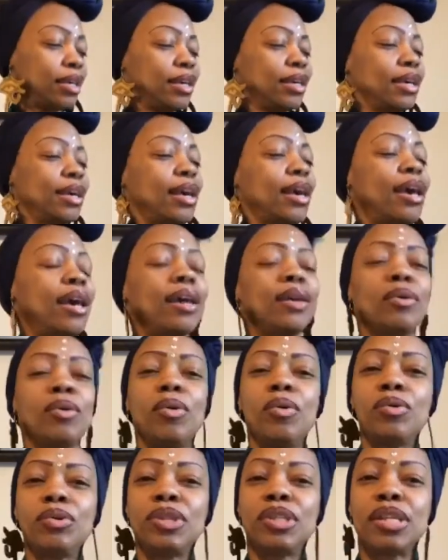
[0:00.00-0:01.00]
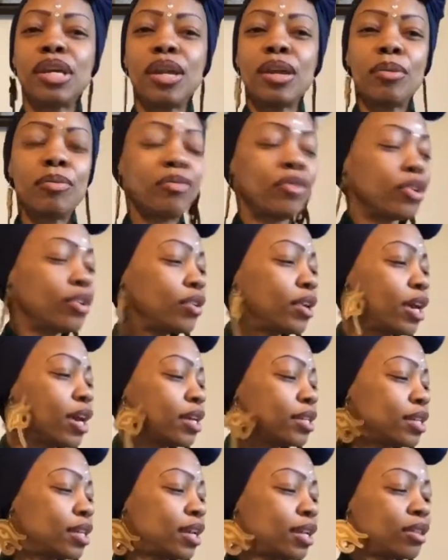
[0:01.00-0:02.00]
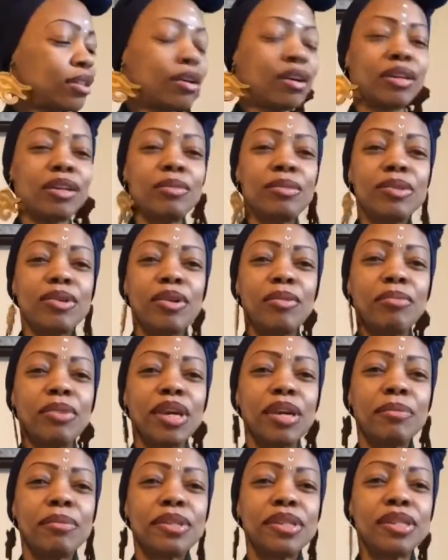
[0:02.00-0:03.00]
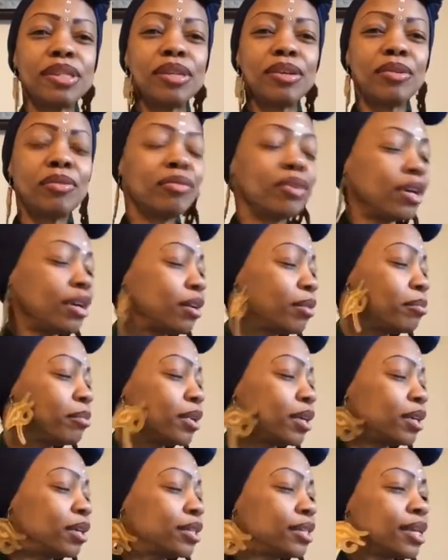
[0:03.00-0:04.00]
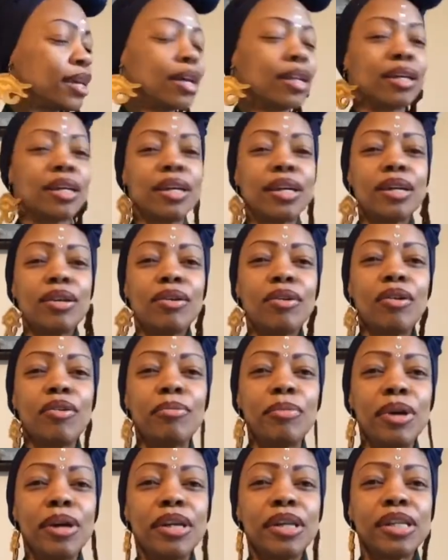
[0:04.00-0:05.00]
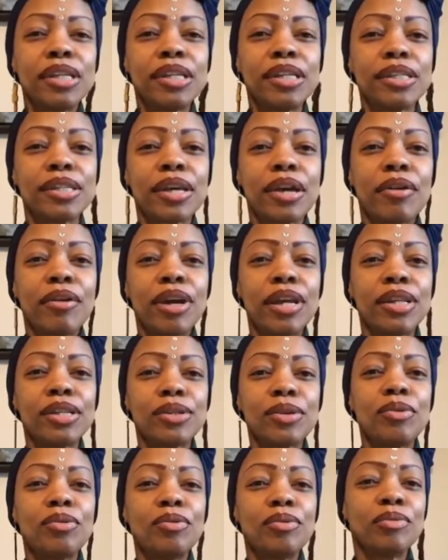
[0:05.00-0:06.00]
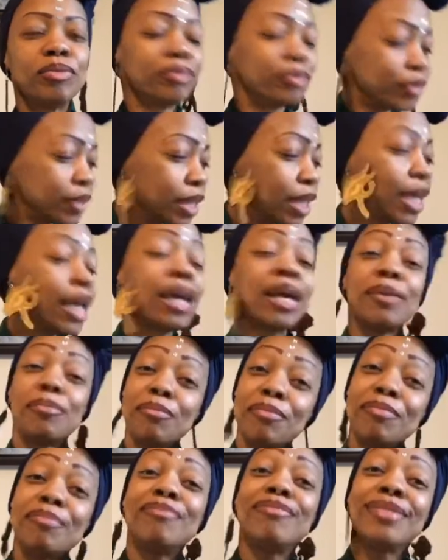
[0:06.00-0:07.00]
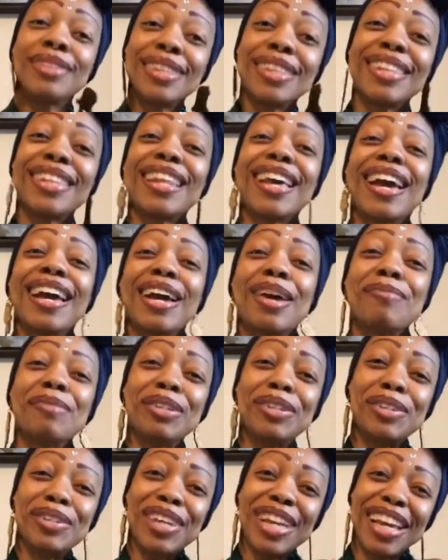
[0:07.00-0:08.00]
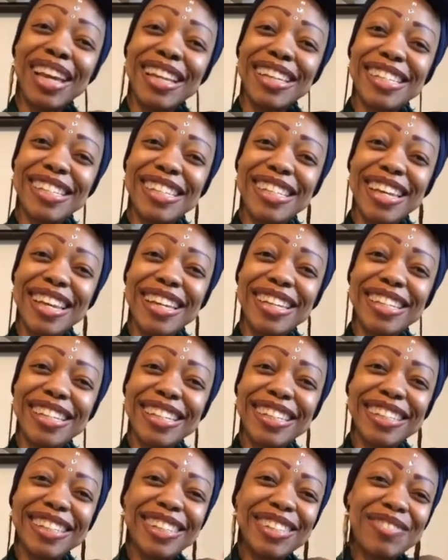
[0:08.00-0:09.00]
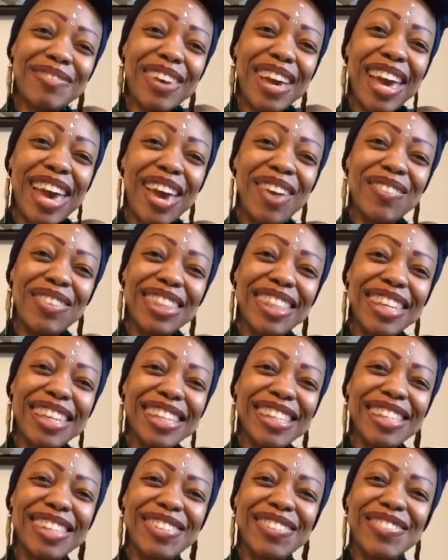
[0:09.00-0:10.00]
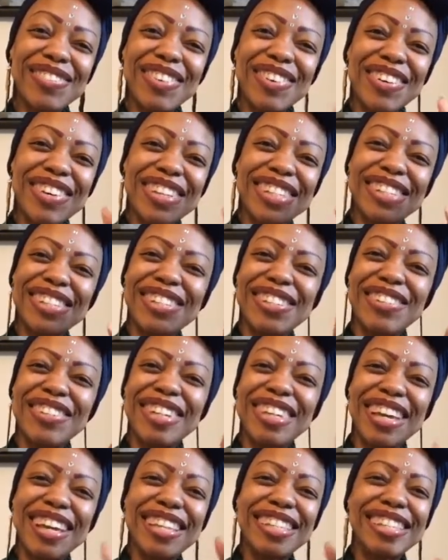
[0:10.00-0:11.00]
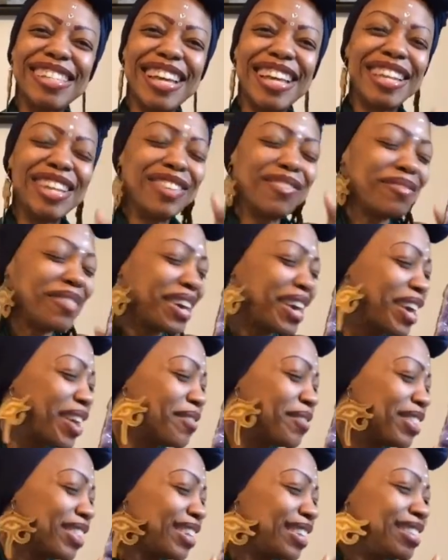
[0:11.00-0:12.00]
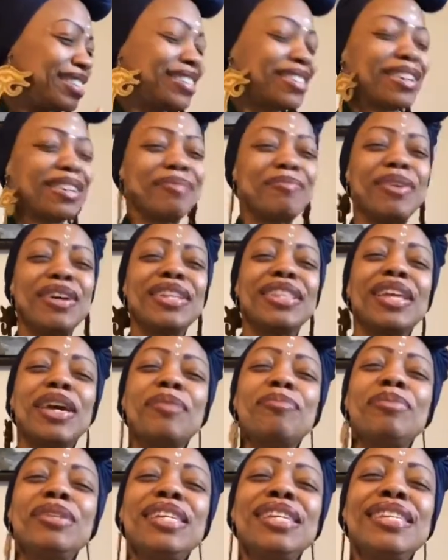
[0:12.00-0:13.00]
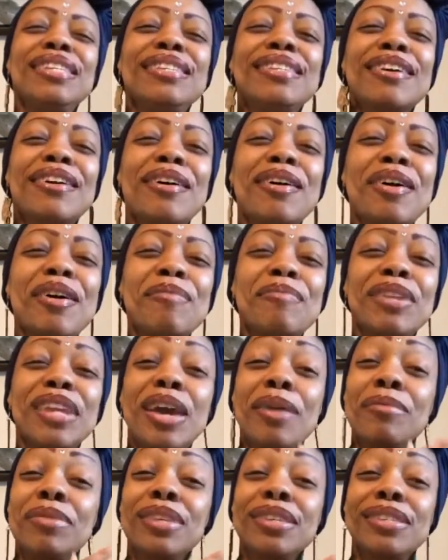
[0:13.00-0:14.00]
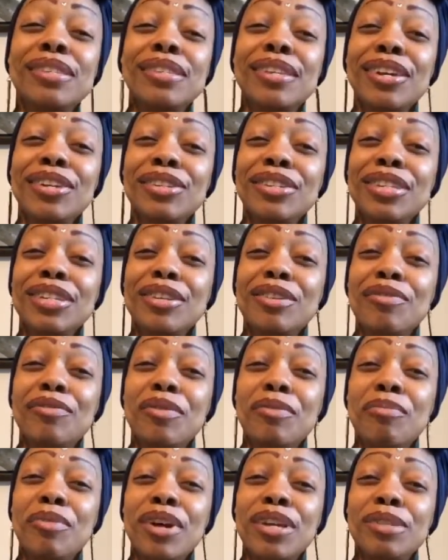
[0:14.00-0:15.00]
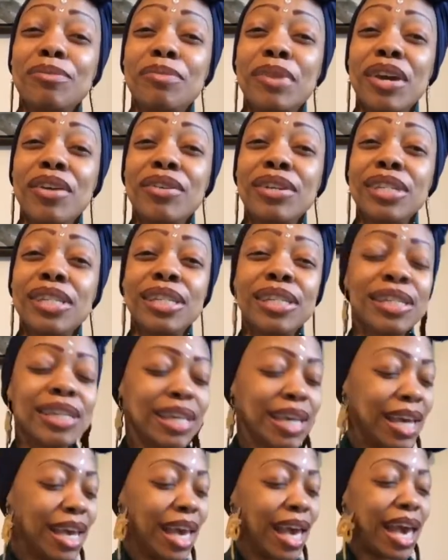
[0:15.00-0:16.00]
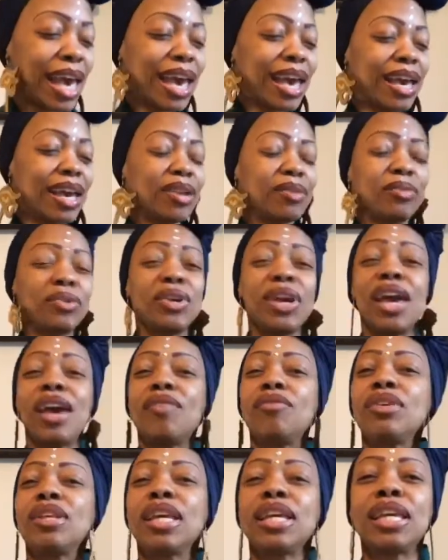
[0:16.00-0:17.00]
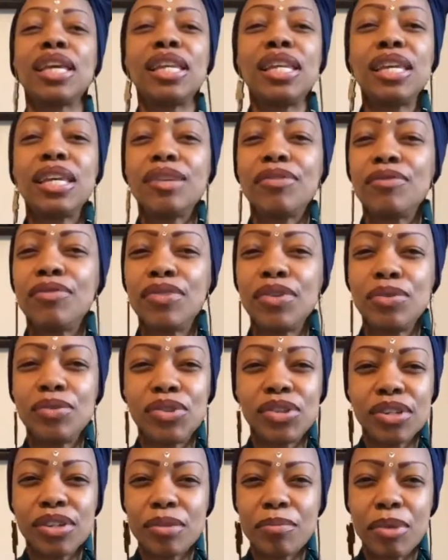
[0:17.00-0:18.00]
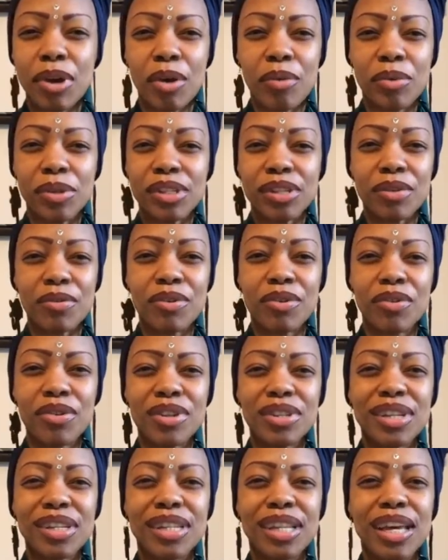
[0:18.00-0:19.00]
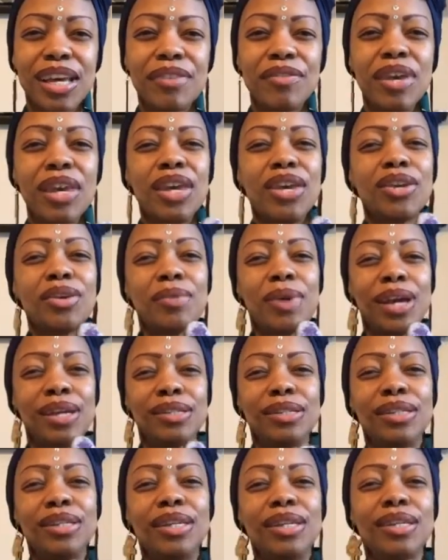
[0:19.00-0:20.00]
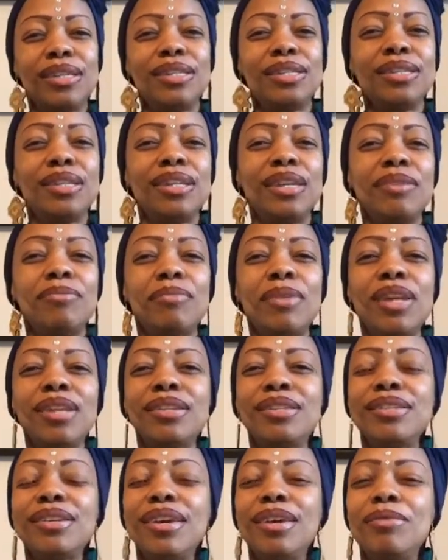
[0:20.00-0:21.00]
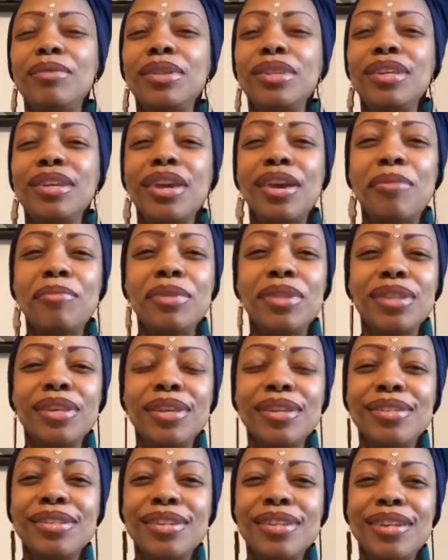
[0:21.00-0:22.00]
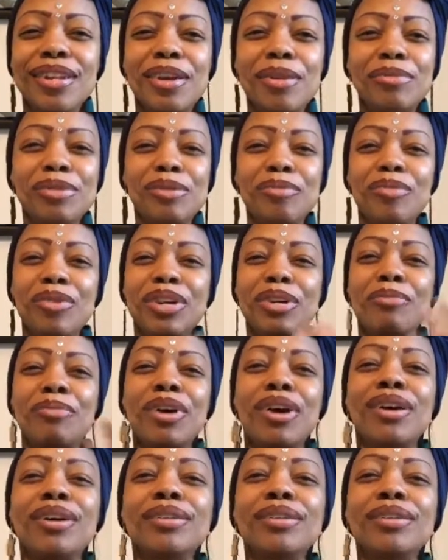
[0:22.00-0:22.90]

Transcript: I had a whole setup for you guys that I thought you was going to be able to see over here, but it's kind of cut off, but it's all right, it's cool. I got my little handy dandy, my amethyst. Of course, you know, you guys, I love my amethyst. It's all about that peace, calm, and amethyst is actually good for prosperity. And when you're having like any confusion about what's going on in your life, you actually can sit and meditate with the amethyst, and it helps to bring about